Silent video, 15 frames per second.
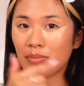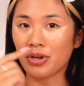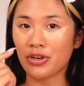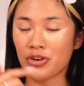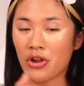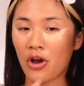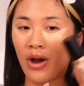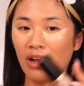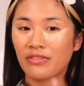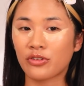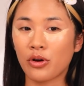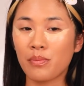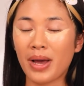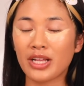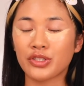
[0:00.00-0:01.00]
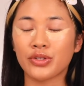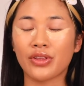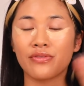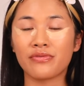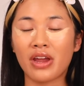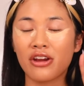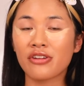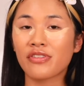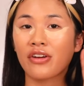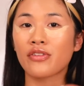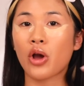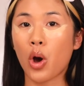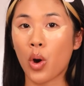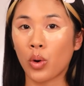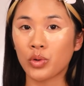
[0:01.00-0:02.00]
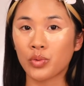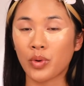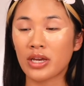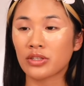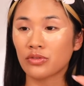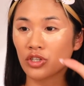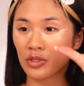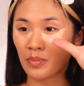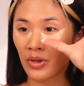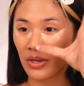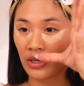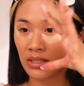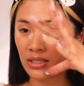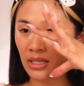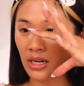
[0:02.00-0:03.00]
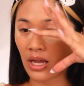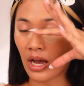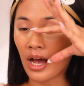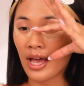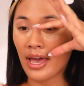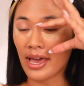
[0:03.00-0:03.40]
but no, I've gone back to the very, very old ways of just putting concealer